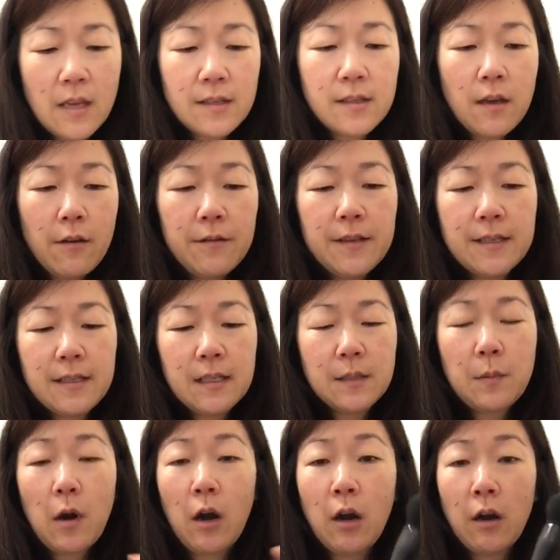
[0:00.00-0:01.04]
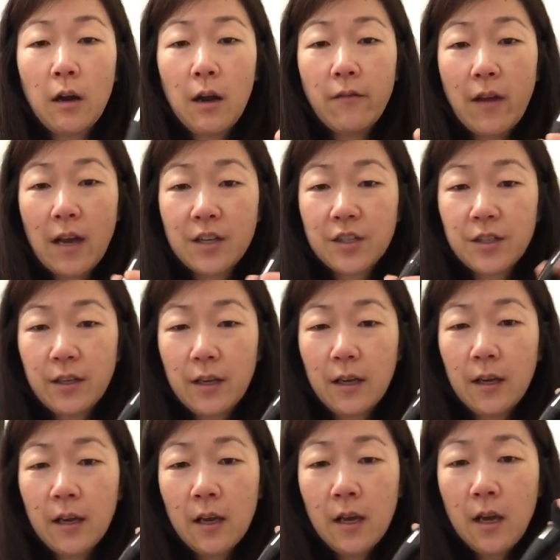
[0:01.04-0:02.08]
So this is part of
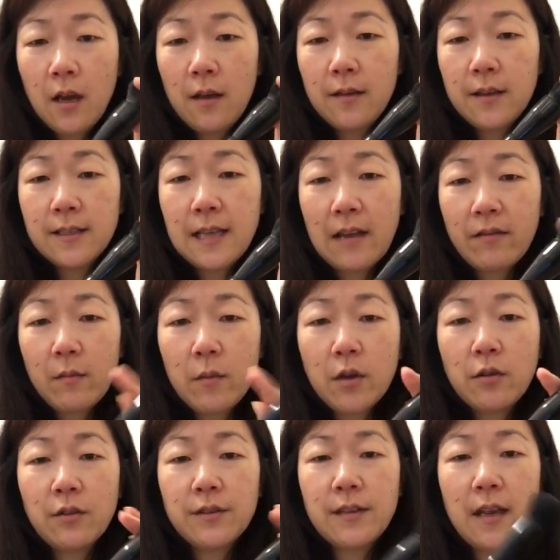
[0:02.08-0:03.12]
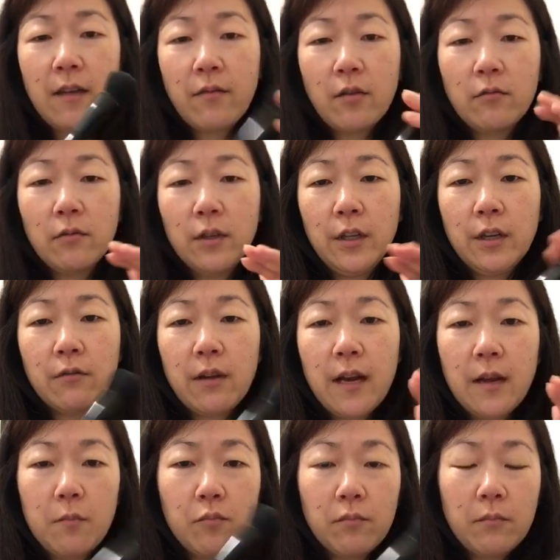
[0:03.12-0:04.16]
actually the Savvy Minerals. They have a really
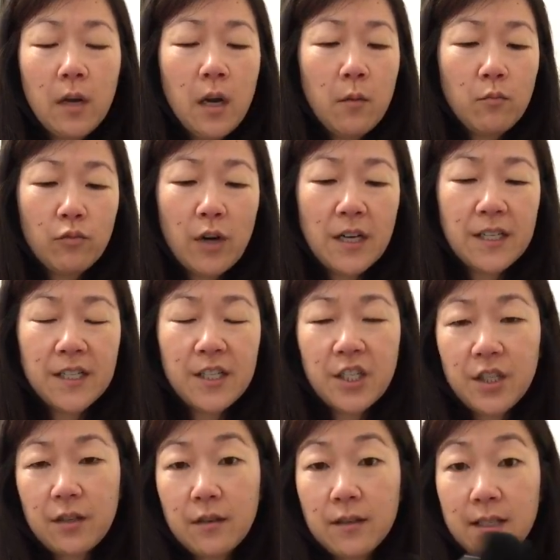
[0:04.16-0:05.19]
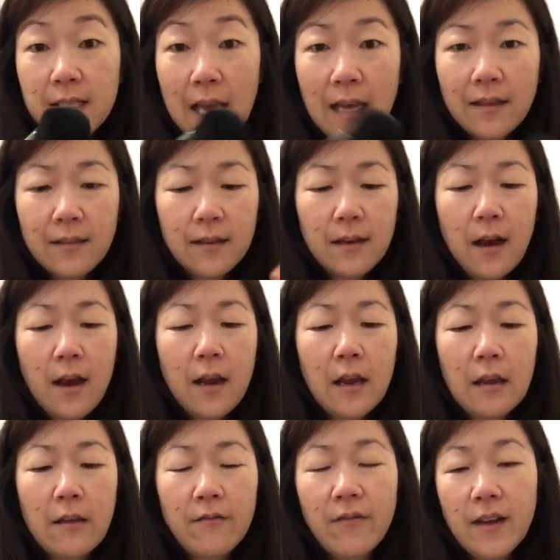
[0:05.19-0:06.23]
great brush set that
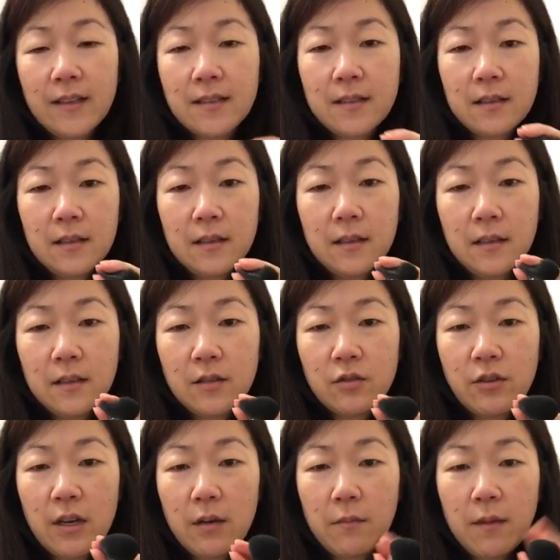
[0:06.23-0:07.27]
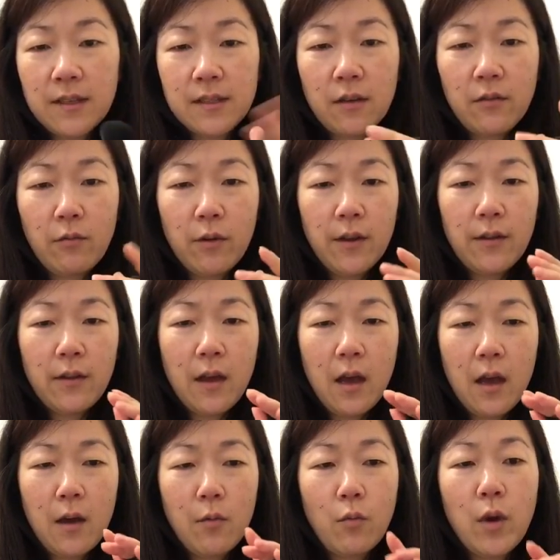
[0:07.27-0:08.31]
I invested, treated myself with
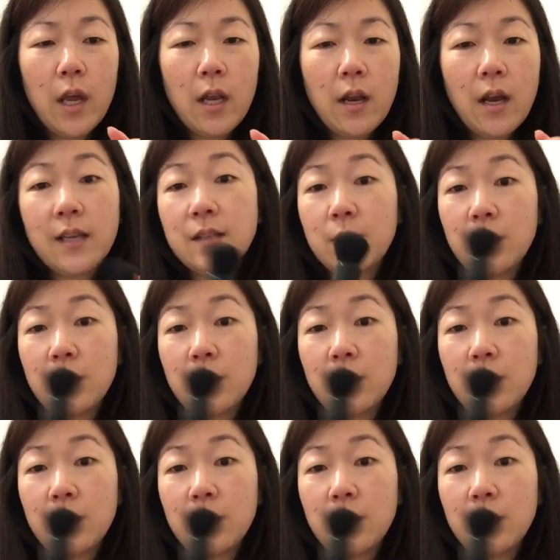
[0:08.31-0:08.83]
uh, when I